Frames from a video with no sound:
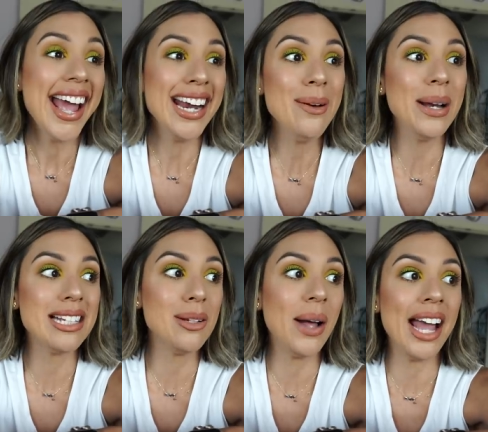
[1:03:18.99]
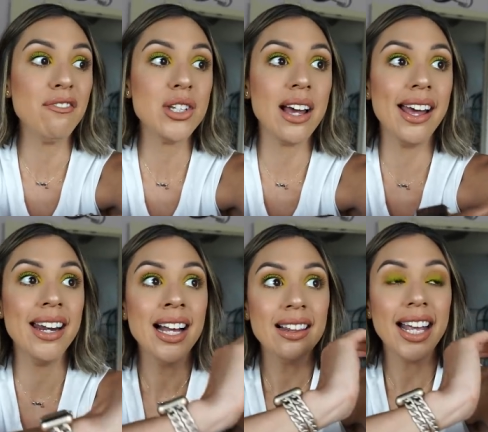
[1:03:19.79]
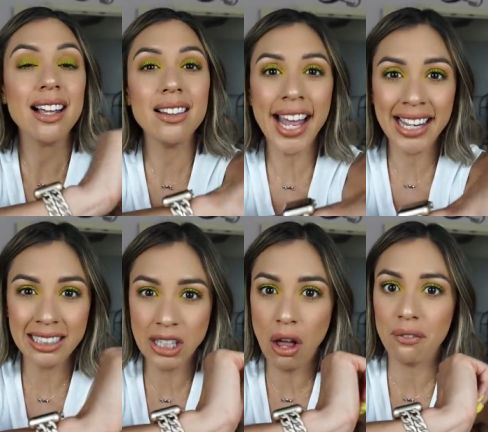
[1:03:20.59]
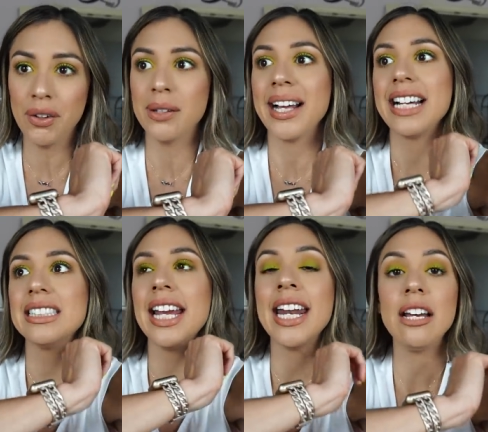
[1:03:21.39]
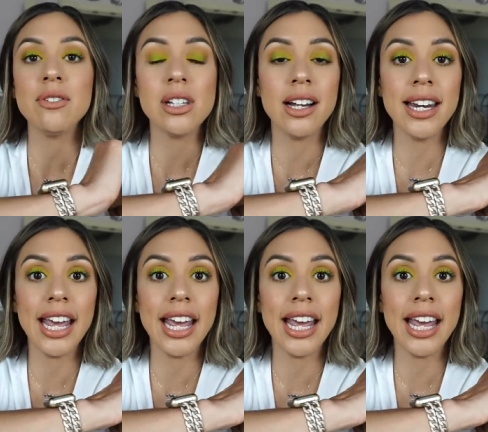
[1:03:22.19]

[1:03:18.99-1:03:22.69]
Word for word: Anyway, so I've done like a leggings haul for you guys and I've done